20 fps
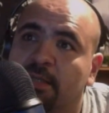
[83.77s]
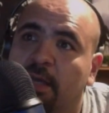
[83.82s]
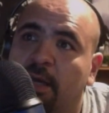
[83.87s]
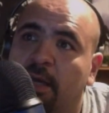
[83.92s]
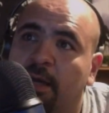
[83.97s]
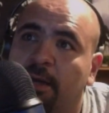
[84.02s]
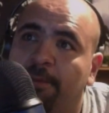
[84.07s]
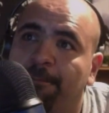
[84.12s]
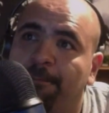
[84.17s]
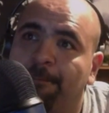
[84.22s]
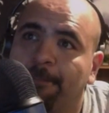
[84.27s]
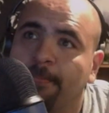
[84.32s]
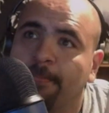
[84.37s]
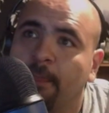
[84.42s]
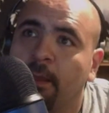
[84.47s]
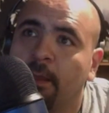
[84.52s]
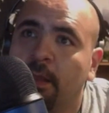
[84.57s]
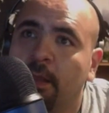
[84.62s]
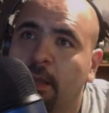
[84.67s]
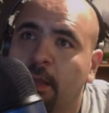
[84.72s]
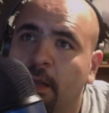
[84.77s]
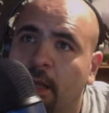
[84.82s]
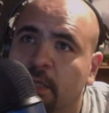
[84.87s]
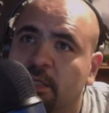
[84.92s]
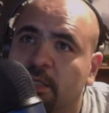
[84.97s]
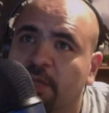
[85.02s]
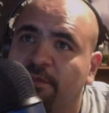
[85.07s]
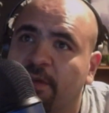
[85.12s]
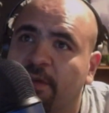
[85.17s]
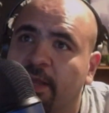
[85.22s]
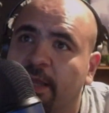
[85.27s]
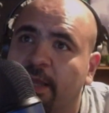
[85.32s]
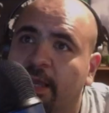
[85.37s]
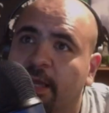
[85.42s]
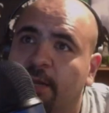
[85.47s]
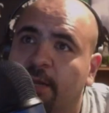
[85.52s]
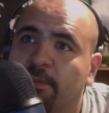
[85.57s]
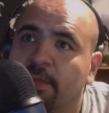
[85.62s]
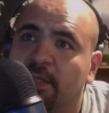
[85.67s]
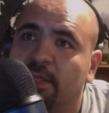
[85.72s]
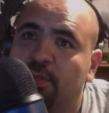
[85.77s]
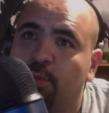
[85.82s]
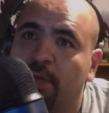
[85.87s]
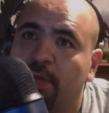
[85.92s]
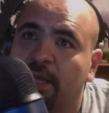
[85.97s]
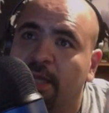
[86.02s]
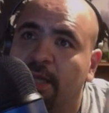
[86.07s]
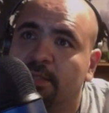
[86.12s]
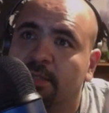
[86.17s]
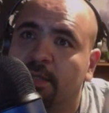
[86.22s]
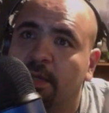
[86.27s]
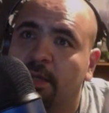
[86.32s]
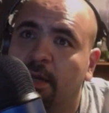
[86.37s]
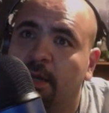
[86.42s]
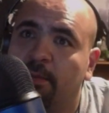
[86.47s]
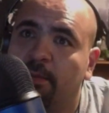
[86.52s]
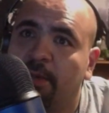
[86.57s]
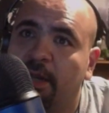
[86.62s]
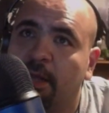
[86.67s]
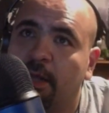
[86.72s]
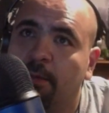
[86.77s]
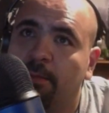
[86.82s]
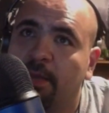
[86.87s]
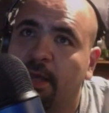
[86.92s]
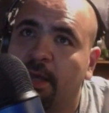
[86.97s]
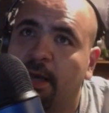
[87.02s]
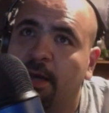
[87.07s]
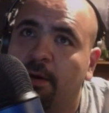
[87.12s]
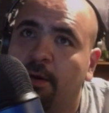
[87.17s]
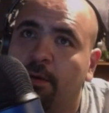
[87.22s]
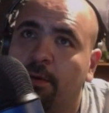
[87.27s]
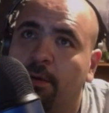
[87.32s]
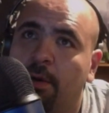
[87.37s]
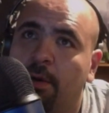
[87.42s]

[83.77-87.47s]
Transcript: I'll see if I can get them this weekend to come and help me out.